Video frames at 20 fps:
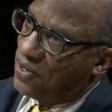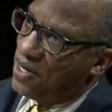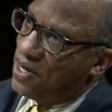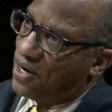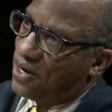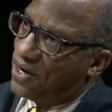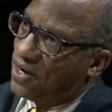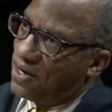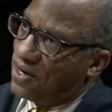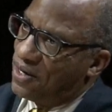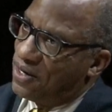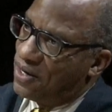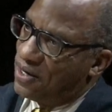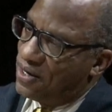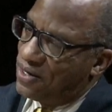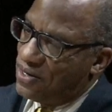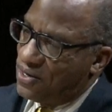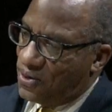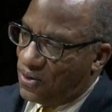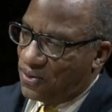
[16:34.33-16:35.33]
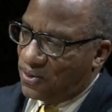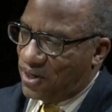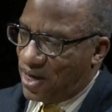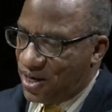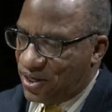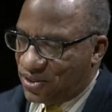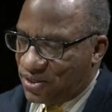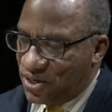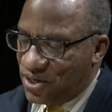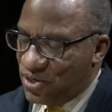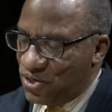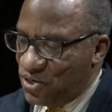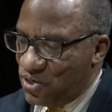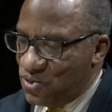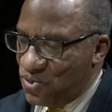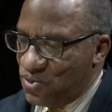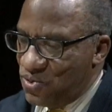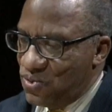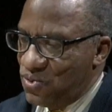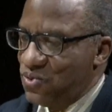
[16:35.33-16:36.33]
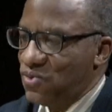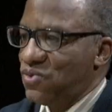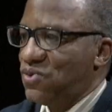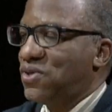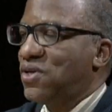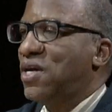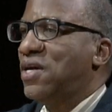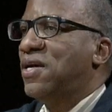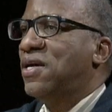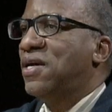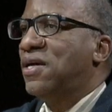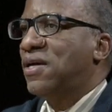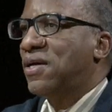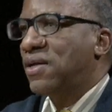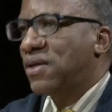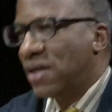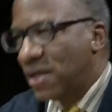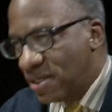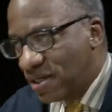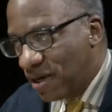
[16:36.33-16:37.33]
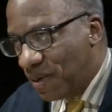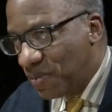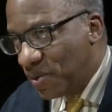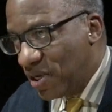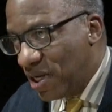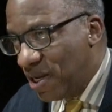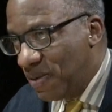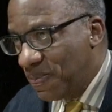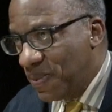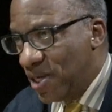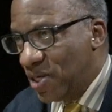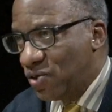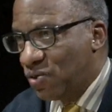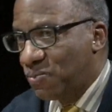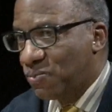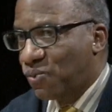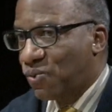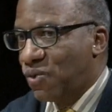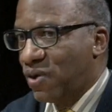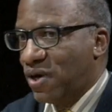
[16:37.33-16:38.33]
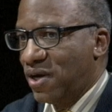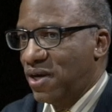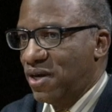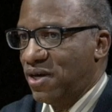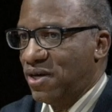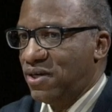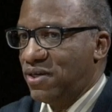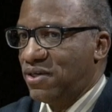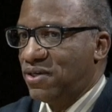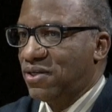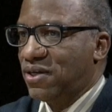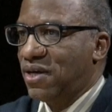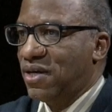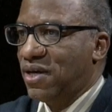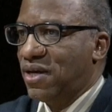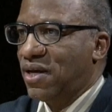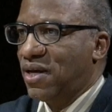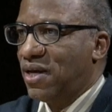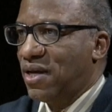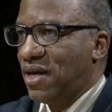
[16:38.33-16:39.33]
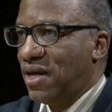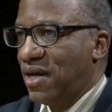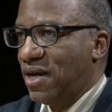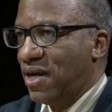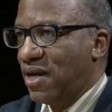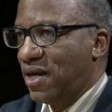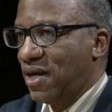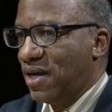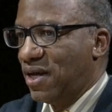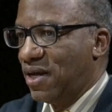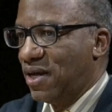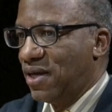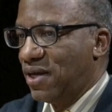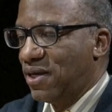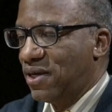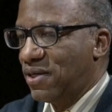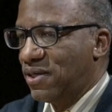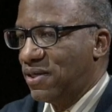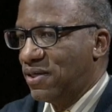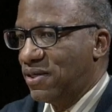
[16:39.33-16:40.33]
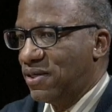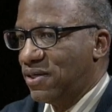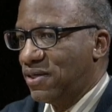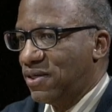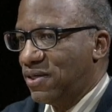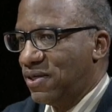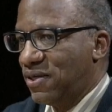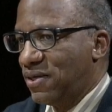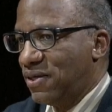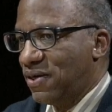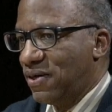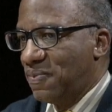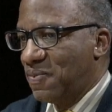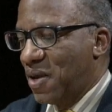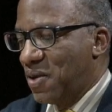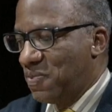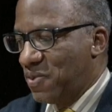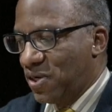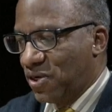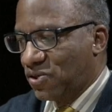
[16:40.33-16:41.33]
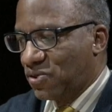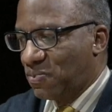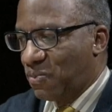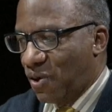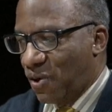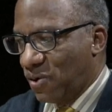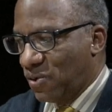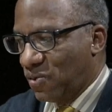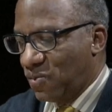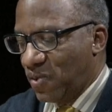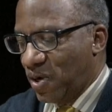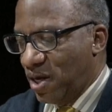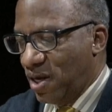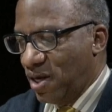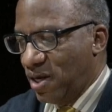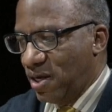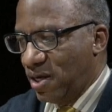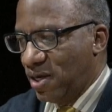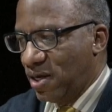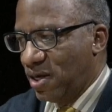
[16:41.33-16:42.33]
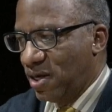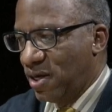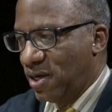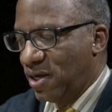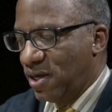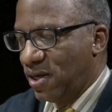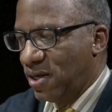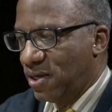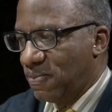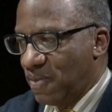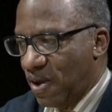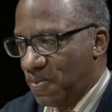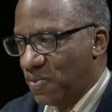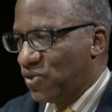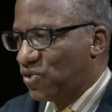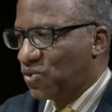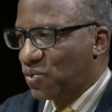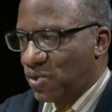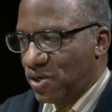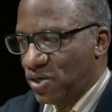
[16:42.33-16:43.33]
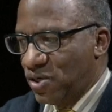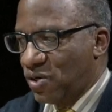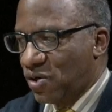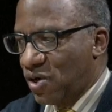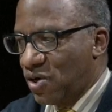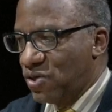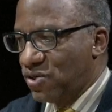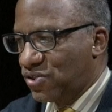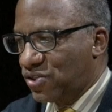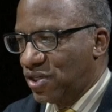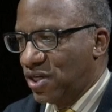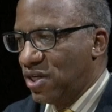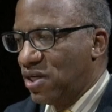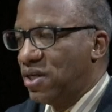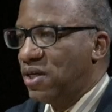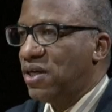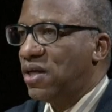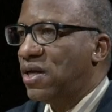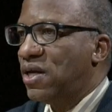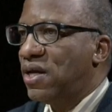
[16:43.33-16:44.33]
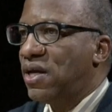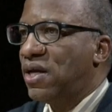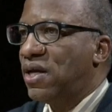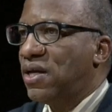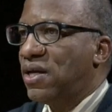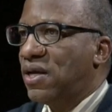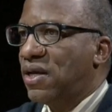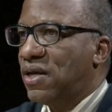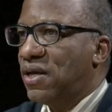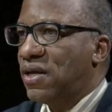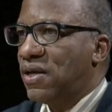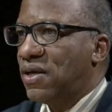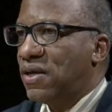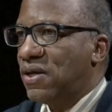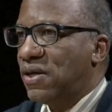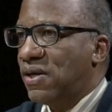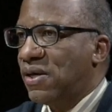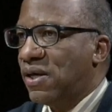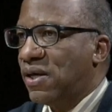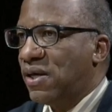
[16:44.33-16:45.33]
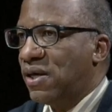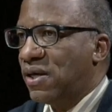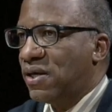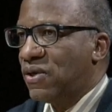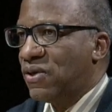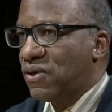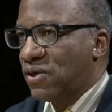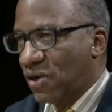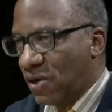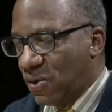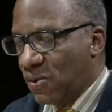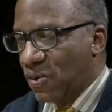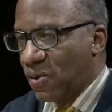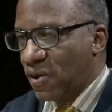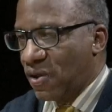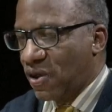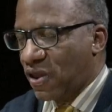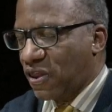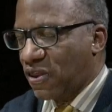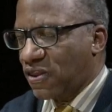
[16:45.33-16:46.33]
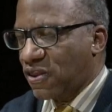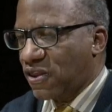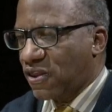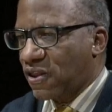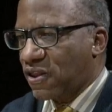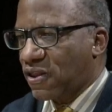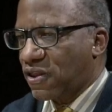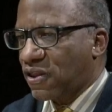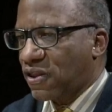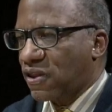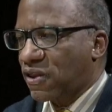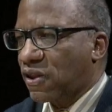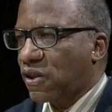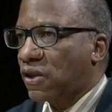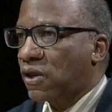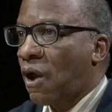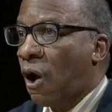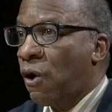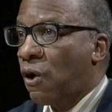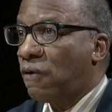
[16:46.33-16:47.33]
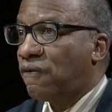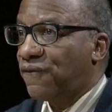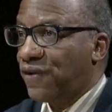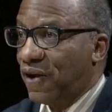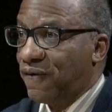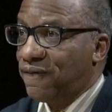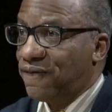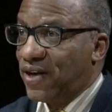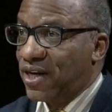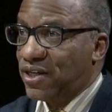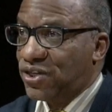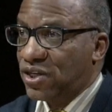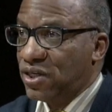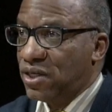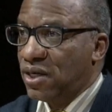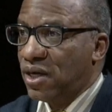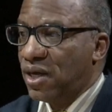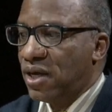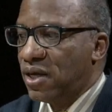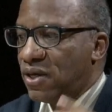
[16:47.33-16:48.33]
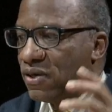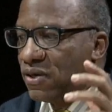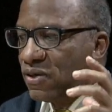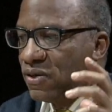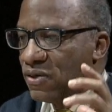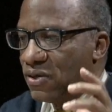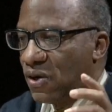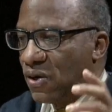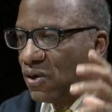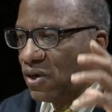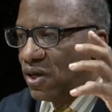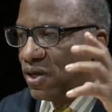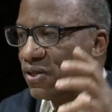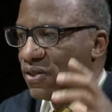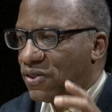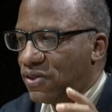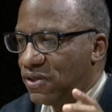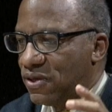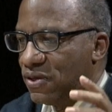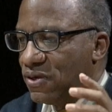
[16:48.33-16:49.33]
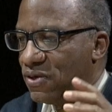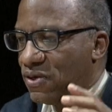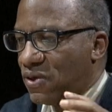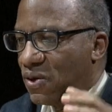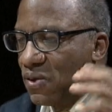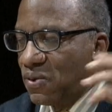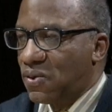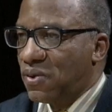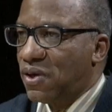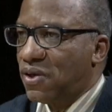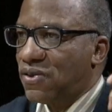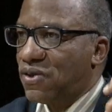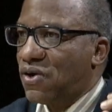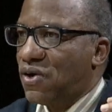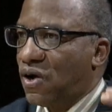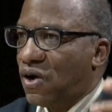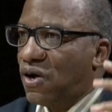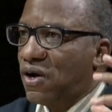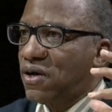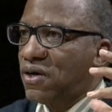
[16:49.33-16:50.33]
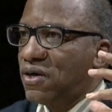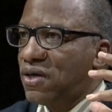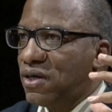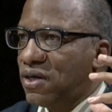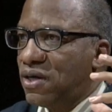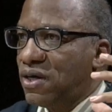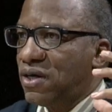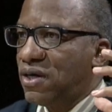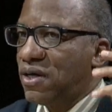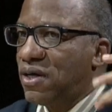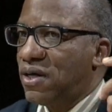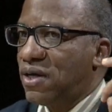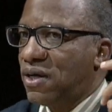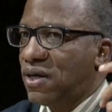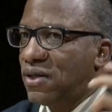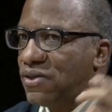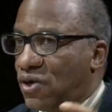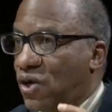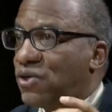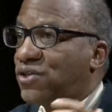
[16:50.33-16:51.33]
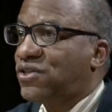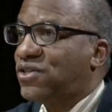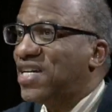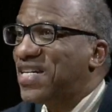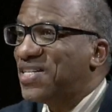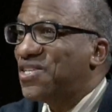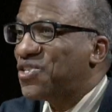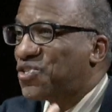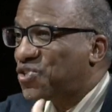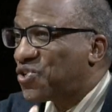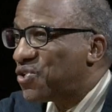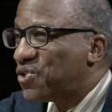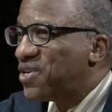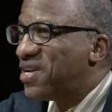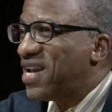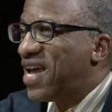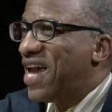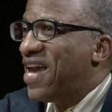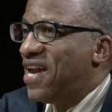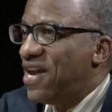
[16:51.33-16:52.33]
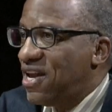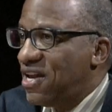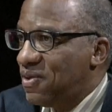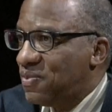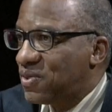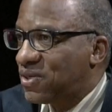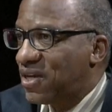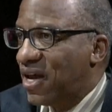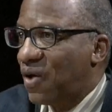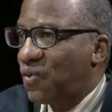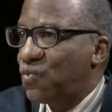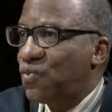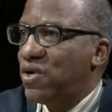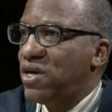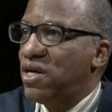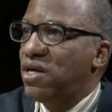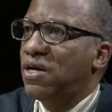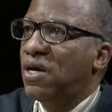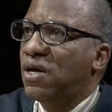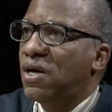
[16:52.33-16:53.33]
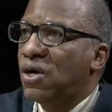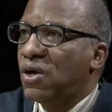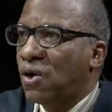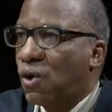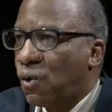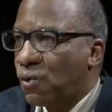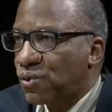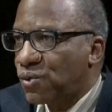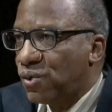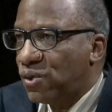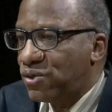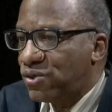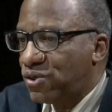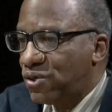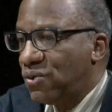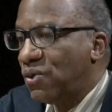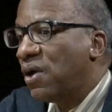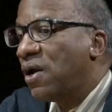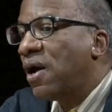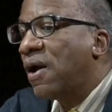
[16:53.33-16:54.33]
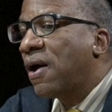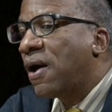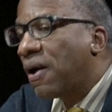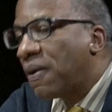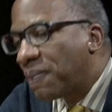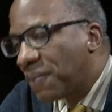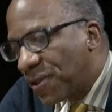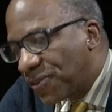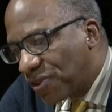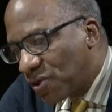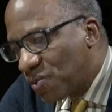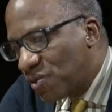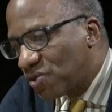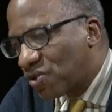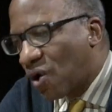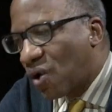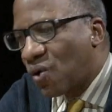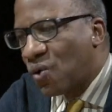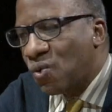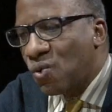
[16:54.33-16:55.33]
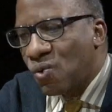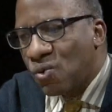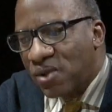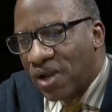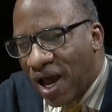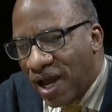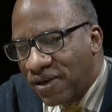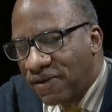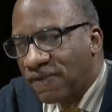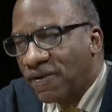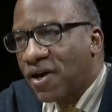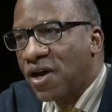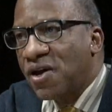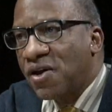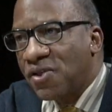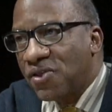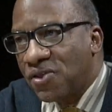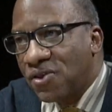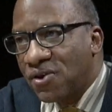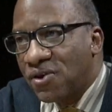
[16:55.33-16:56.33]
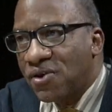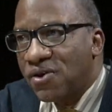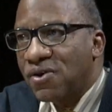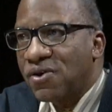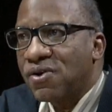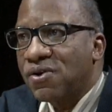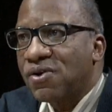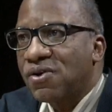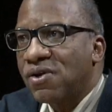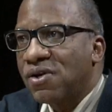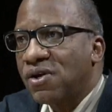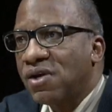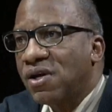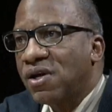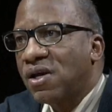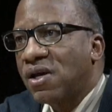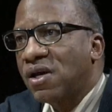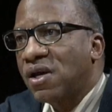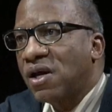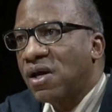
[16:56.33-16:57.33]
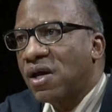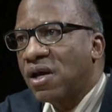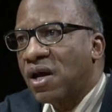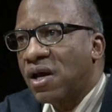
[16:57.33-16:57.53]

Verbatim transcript: there. Right. You know, Langston Hughes and W E B Du Bois and maybe in a smaller way, maybe Zora Neale Hurston, uh, you know, mm-hmm. Carl Van Vechten, you know, you know, there are there are signature names right. that we hold on to, but there was a whole lot of other. Well, you know,